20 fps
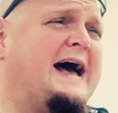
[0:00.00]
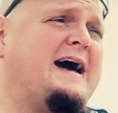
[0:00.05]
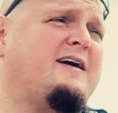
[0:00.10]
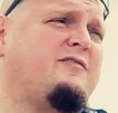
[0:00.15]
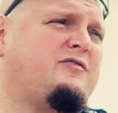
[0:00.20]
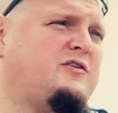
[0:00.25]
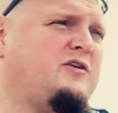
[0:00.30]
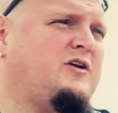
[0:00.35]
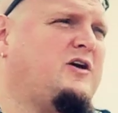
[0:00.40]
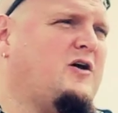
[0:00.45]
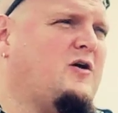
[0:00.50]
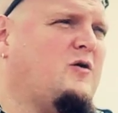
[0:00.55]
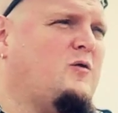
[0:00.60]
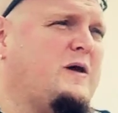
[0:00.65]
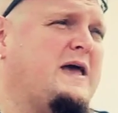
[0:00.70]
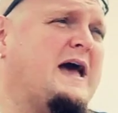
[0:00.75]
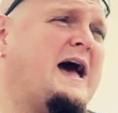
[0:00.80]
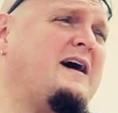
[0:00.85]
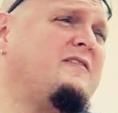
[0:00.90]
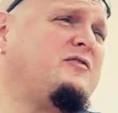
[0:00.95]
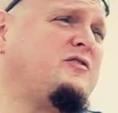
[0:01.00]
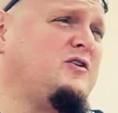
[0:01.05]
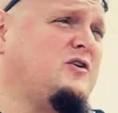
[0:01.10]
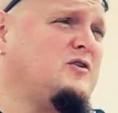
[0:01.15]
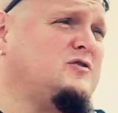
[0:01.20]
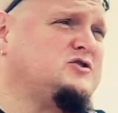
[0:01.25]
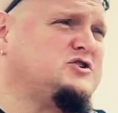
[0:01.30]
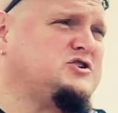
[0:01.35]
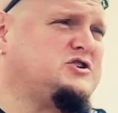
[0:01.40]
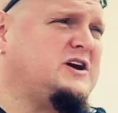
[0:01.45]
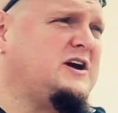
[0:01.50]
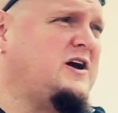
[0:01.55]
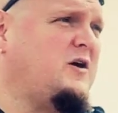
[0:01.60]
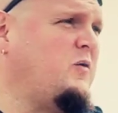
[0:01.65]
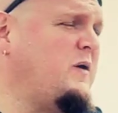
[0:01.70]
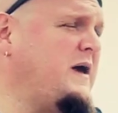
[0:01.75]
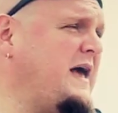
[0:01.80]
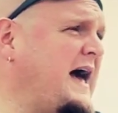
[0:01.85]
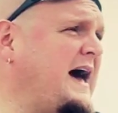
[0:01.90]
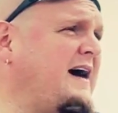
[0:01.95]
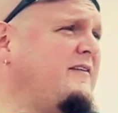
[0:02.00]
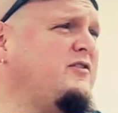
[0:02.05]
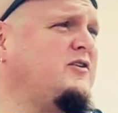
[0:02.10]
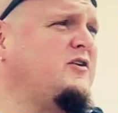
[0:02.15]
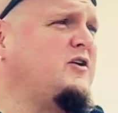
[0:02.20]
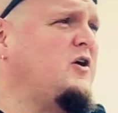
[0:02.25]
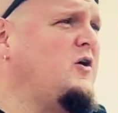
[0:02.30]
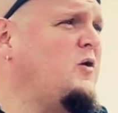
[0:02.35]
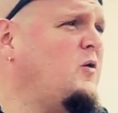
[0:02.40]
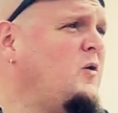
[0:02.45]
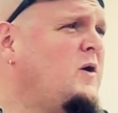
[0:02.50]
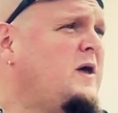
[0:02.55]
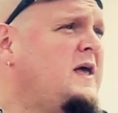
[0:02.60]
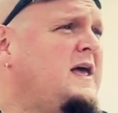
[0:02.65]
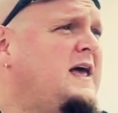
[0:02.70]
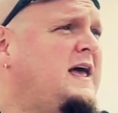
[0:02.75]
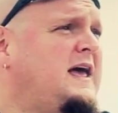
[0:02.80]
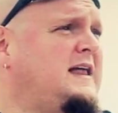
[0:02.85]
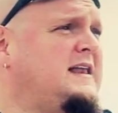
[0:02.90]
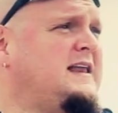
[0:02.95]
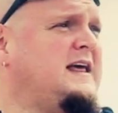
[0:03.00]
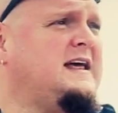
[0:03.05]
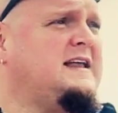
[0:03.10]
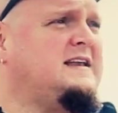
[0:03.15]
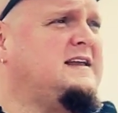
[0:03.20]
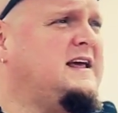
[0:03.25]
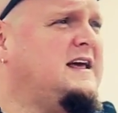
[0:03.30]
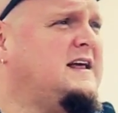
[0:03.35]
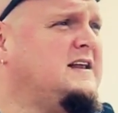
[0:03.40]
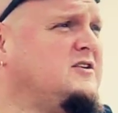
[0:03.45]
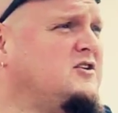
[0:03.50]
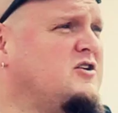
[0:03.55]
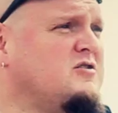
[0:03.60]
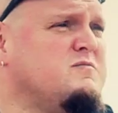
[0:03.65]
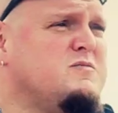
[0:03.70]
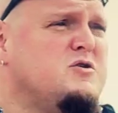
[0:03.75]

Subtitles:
have to go. We have to go share. We have to go and